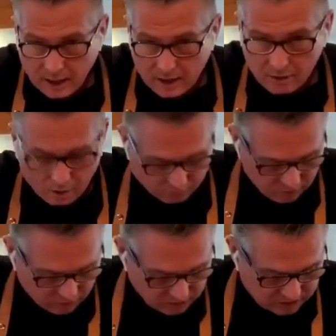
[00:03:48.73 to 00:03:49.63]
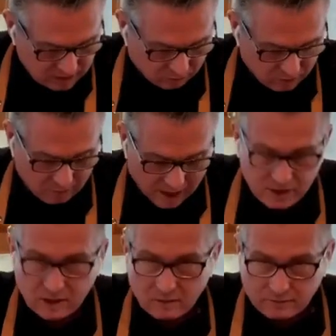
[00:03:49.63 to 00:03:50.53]
I don't know if you can see through the
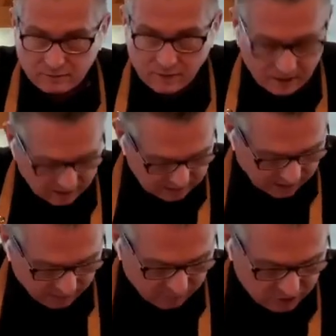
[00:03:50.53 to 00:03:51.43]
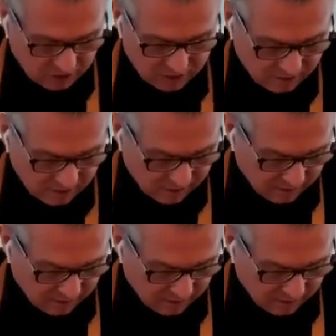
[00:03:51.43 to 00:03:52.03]
magic of television